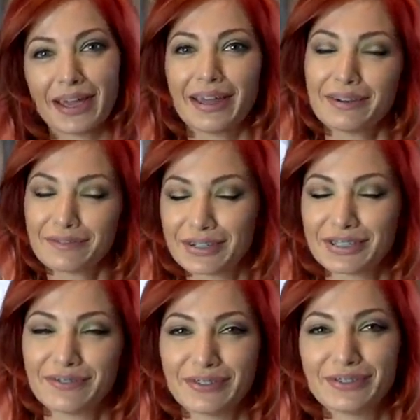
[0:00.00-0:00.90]
And then of
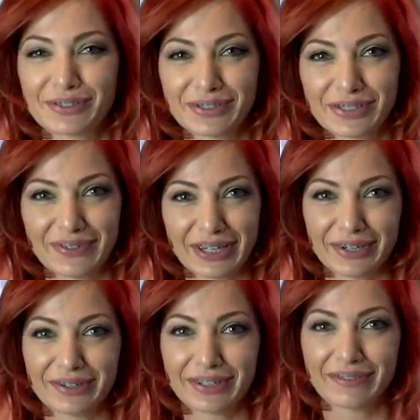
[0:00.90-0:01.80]
course, if you enjoyed this
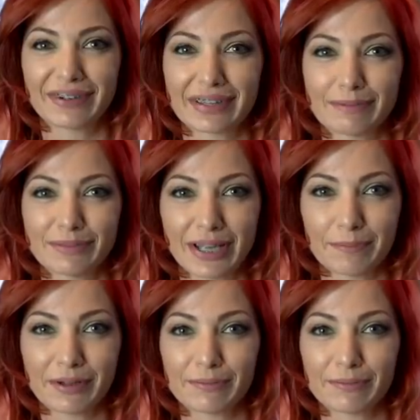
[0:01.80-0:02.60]
video, give it a thumbs up.